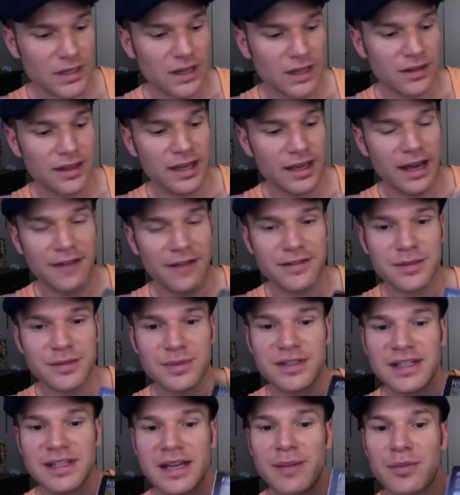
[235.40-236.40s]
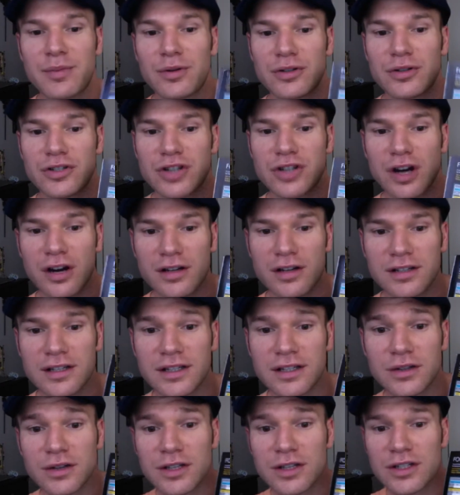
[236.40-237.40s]
they have some sample charts
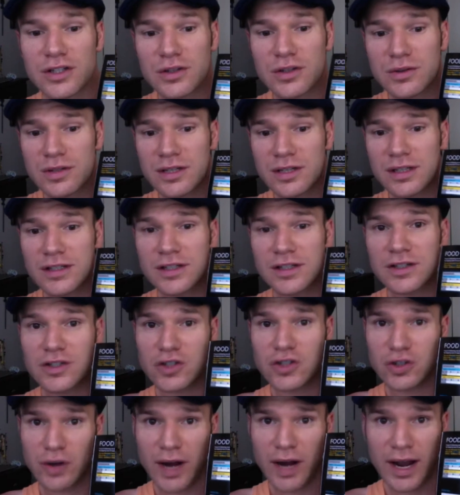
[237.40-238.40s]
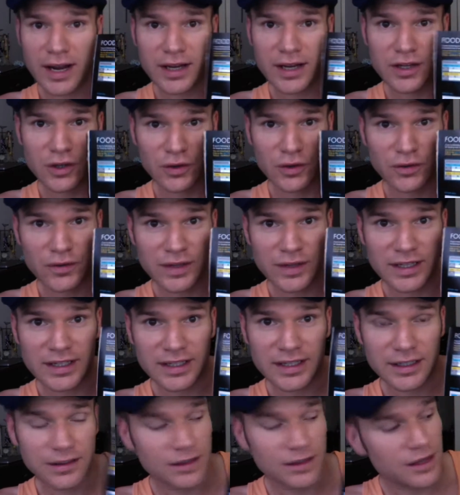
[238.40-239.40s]
that you can use to track your
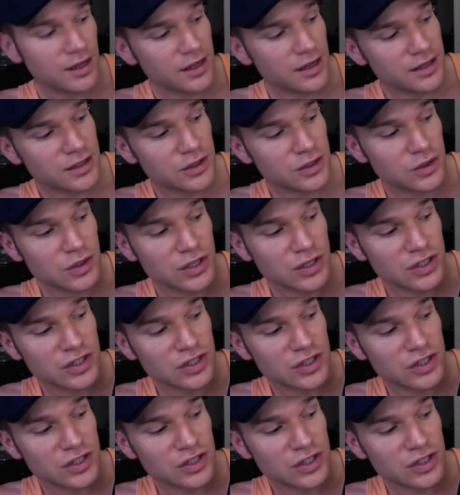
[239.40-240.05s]
eating. So you can